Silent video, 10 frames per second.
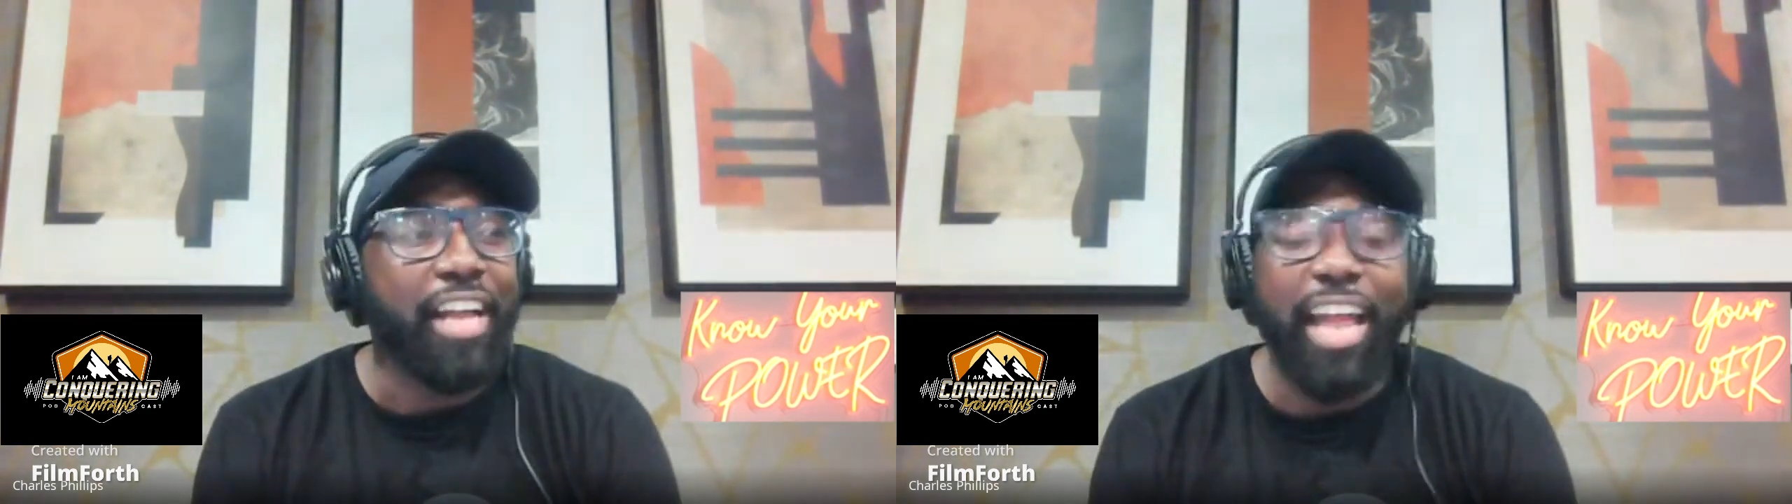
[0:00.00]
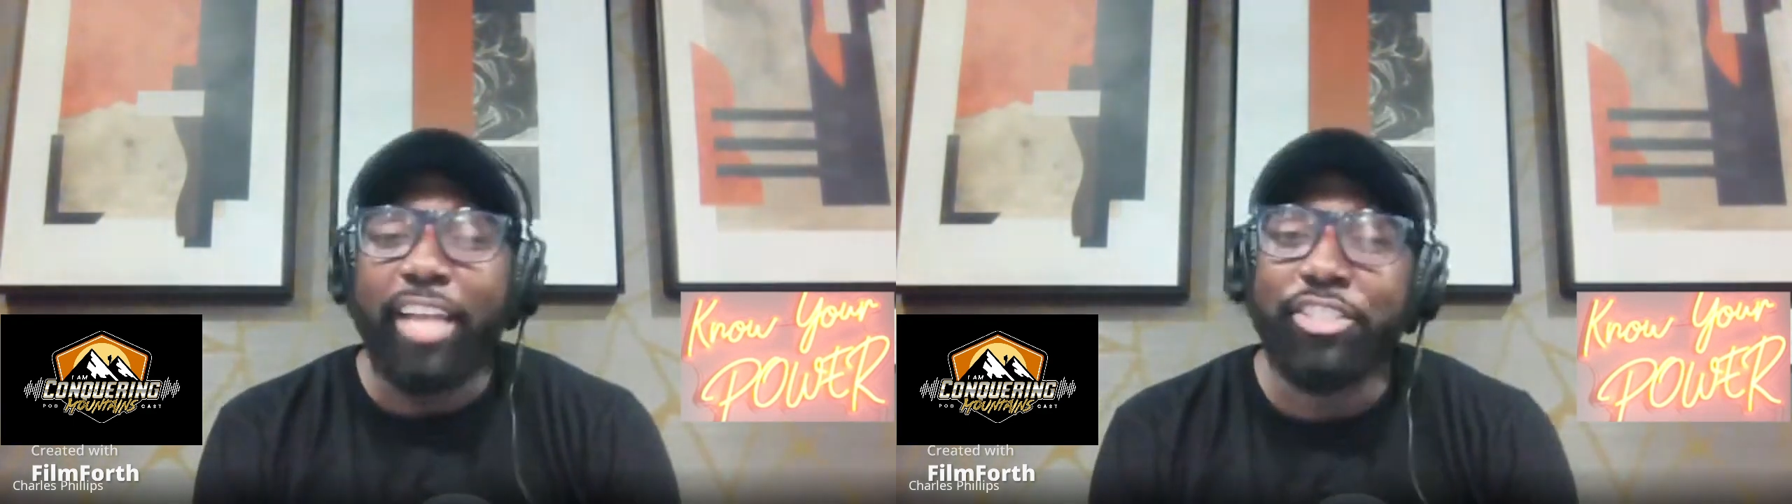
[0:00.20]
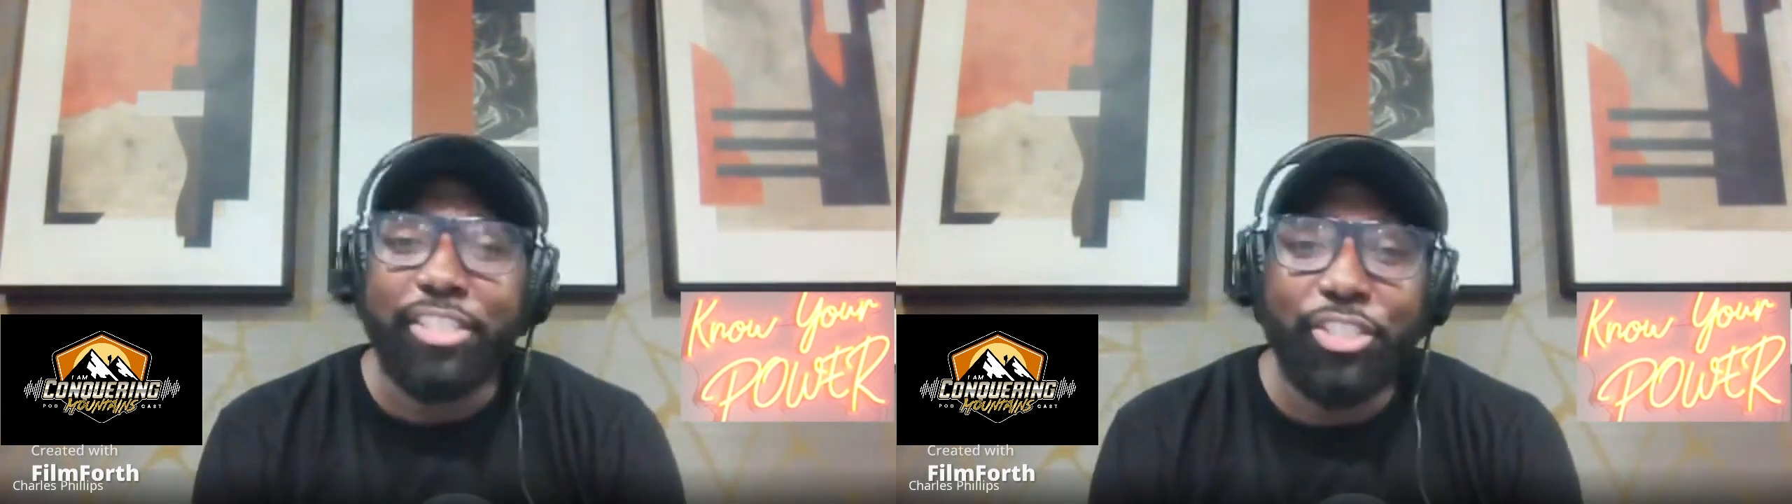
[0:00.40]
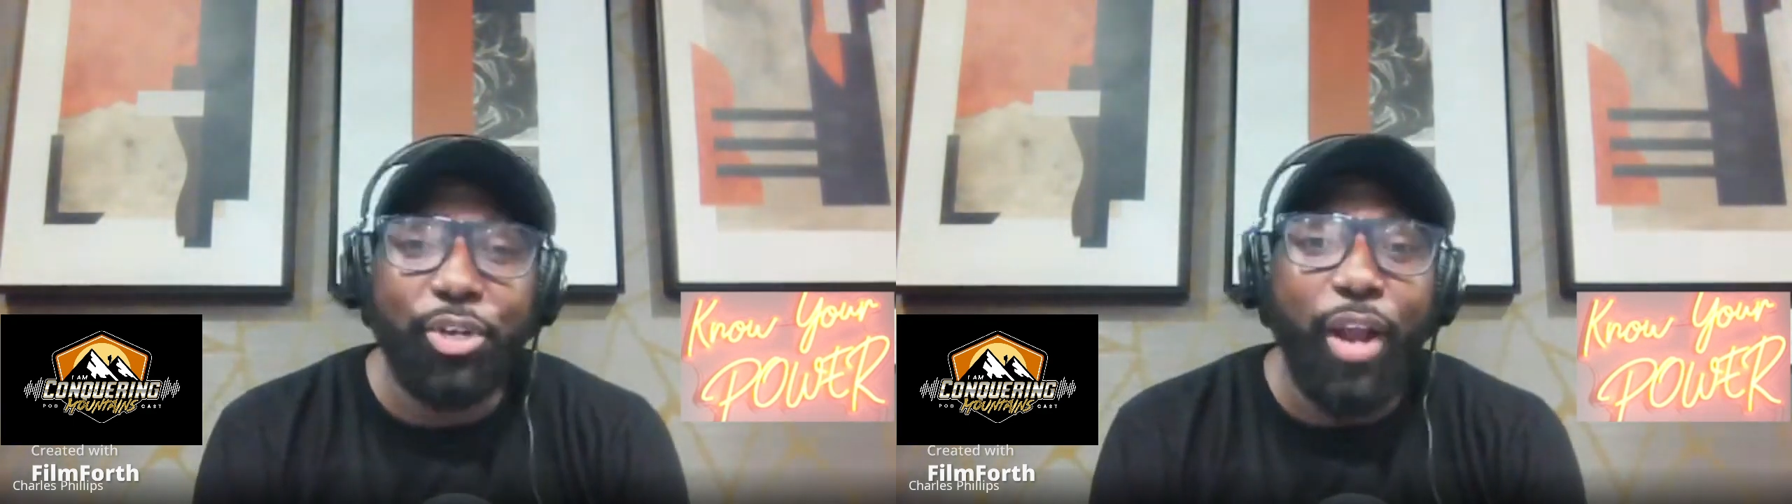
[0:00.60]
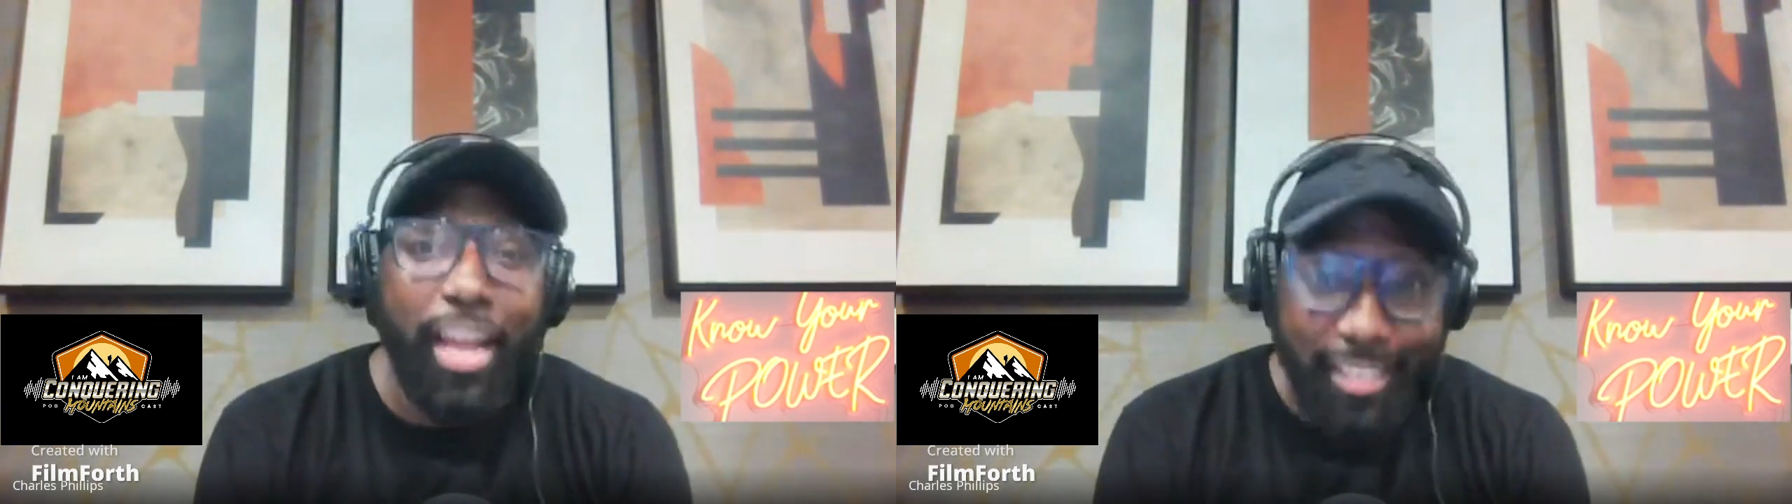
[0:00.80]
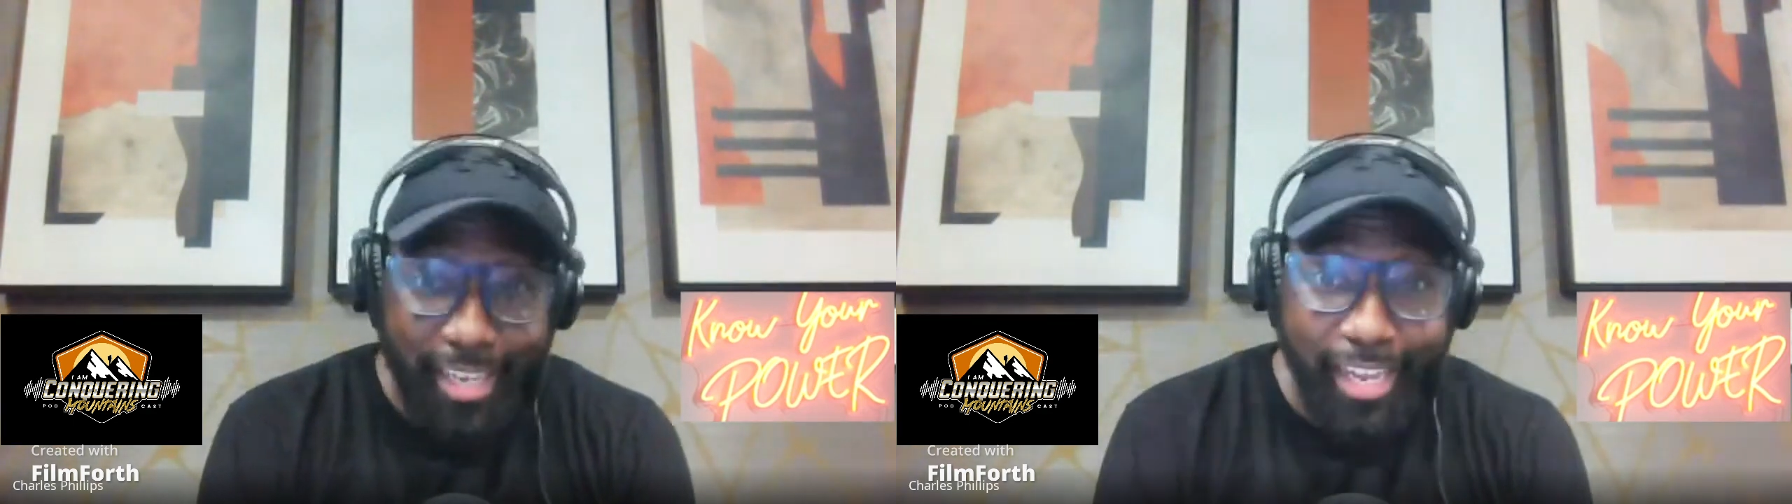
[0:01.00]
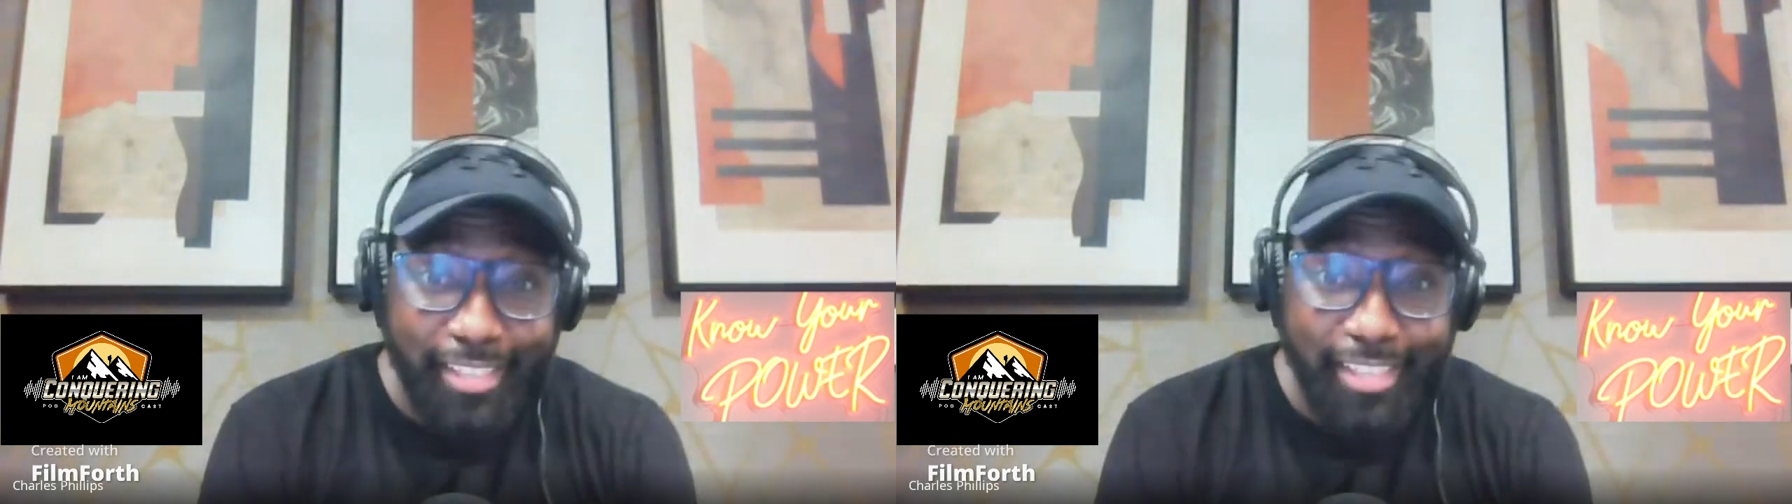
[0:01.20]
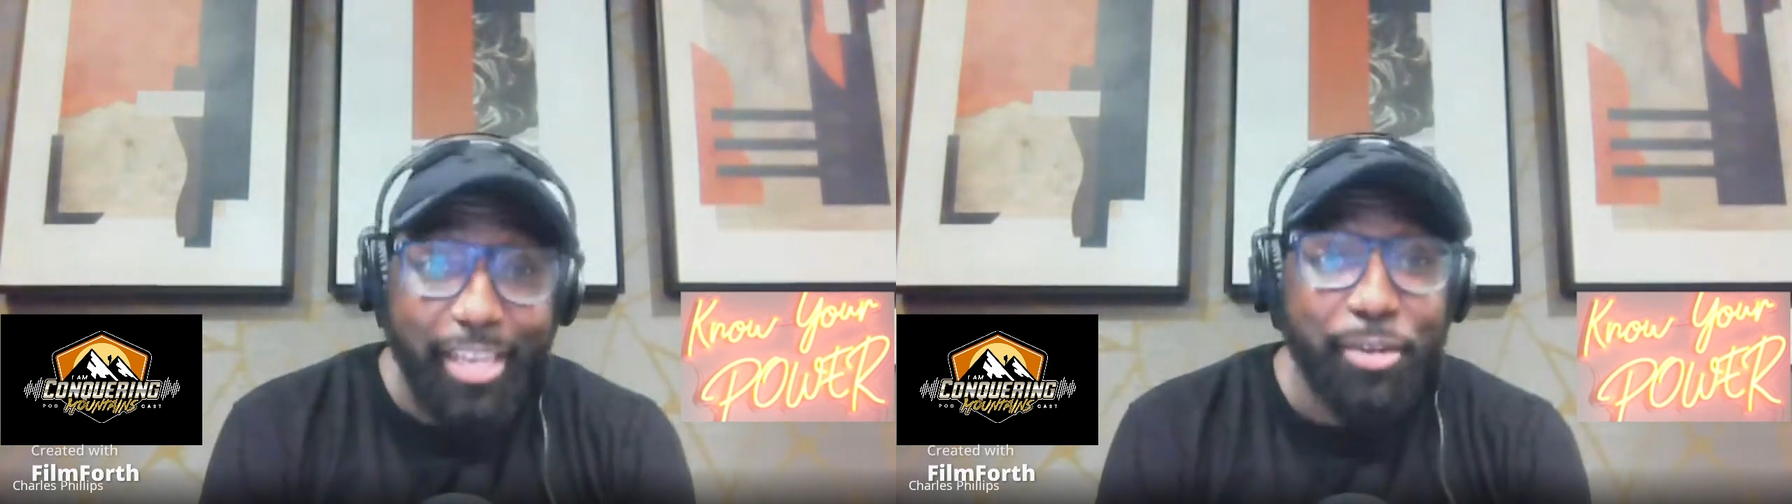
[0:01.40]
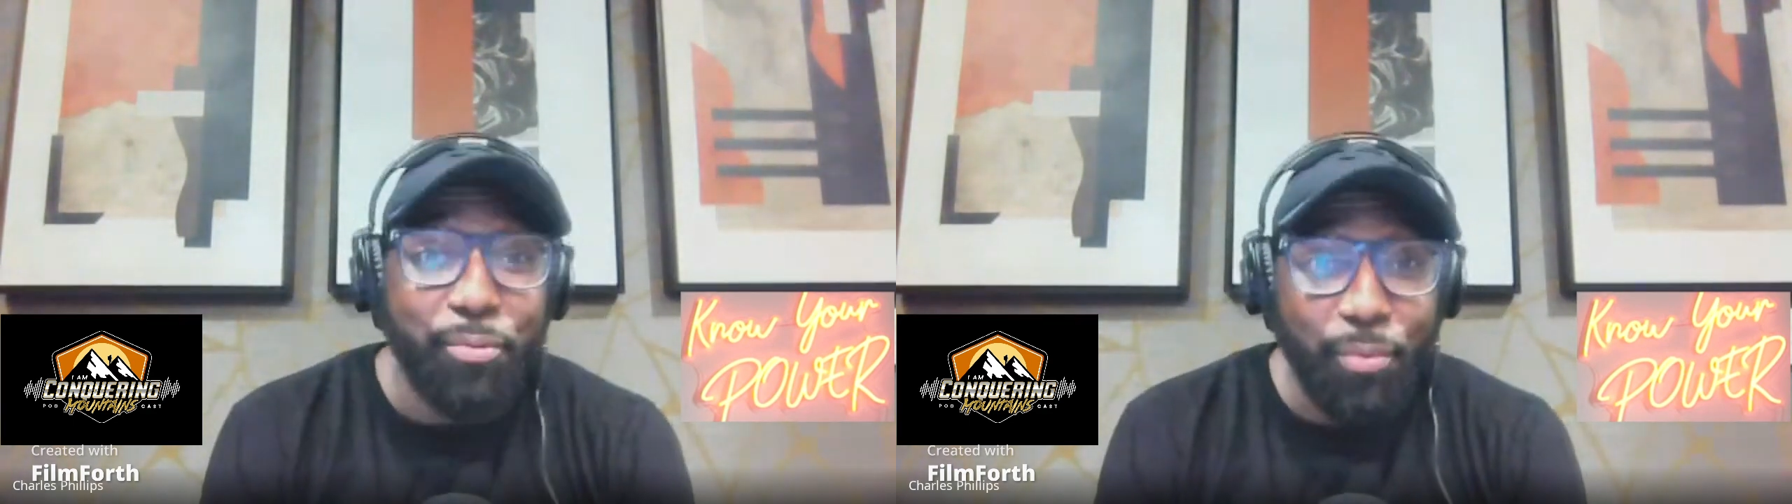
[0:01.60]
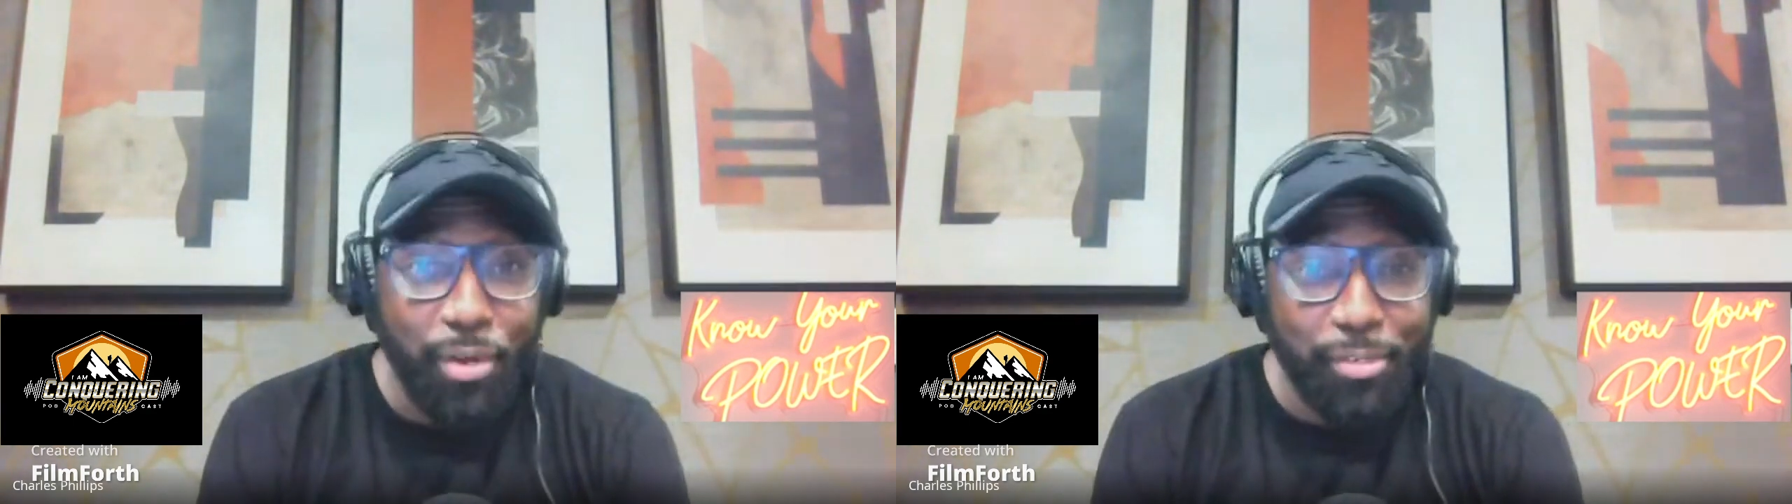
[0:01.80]
actually tried that, and it
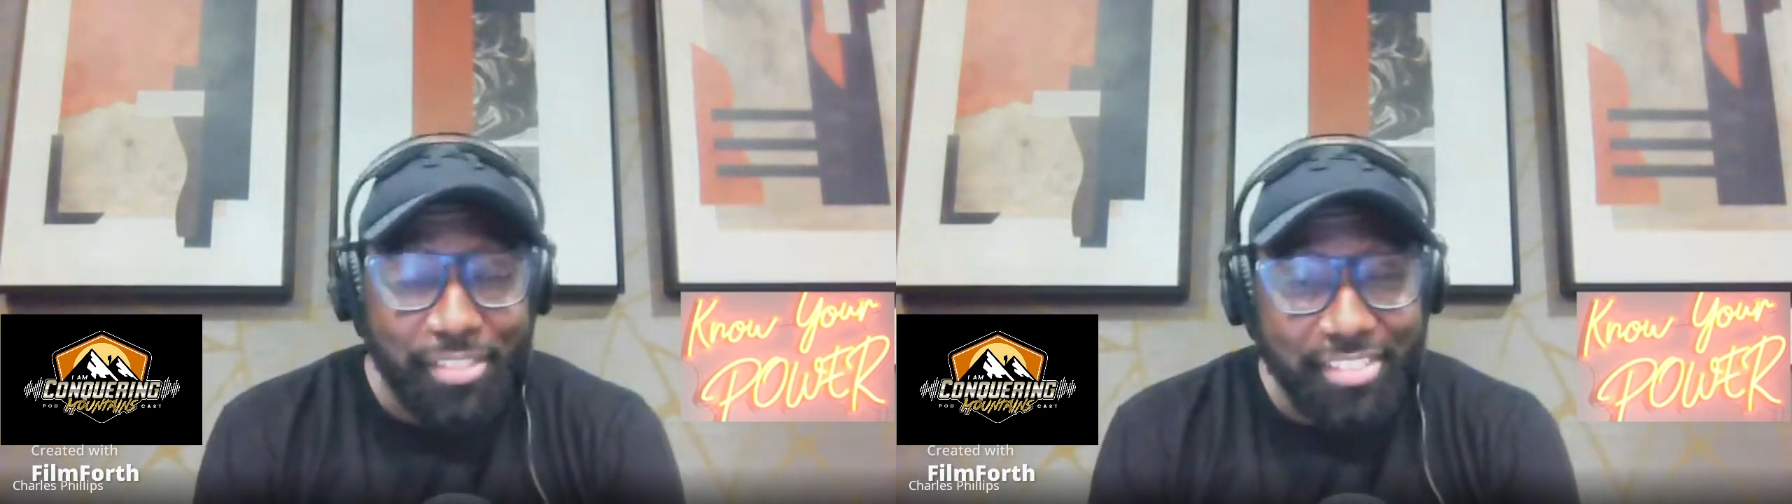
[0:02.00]
worked.